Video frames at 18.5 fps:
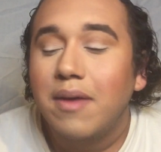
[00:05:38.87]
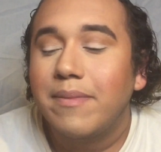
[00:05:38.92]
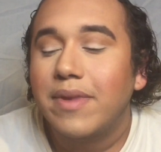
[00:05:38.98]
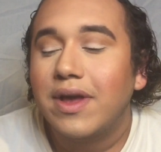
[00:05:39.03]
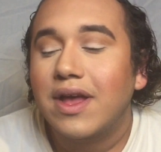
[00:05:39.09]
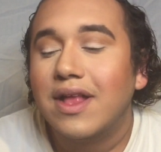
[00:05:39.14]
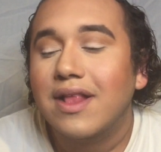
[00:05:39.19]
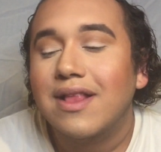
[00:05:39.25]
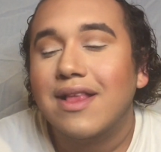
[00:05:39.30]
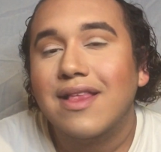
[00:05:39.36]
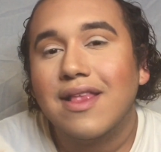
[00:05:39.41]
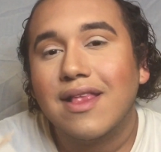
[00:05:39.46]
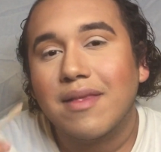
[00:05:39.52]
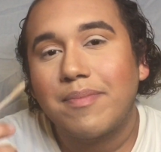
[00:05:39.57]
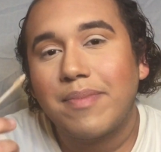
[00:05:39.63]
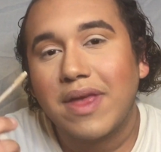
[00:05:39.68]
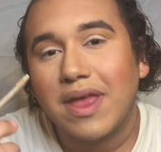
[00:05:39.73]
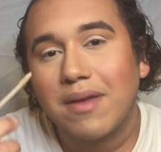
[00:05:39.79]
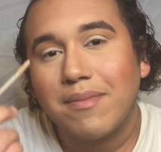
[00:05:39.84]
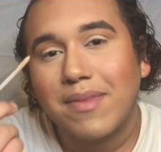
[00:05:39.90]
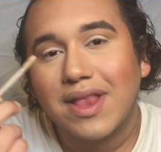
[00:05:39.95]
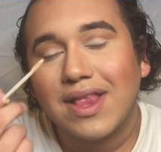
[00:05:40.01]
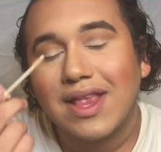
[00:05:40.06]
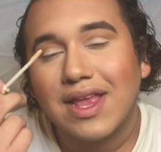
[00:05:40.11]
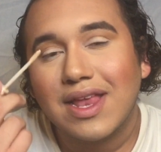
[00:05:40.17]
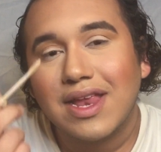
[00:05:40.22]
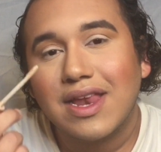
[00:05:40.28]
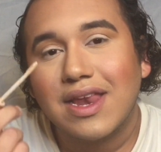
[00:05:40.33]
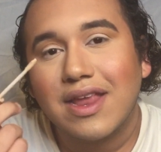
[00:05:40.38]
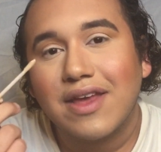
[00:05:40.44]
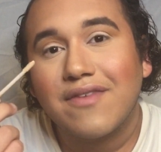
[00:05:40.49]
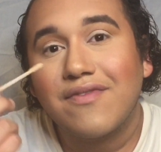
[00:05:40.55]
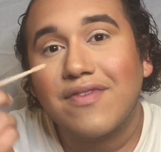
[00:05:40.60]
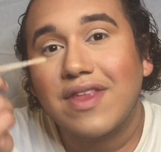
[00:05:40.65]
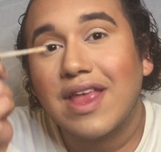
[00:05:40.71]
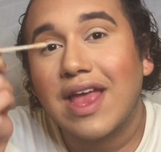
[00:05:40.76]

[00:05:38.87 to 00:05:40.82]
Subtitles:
because this is pigmented enough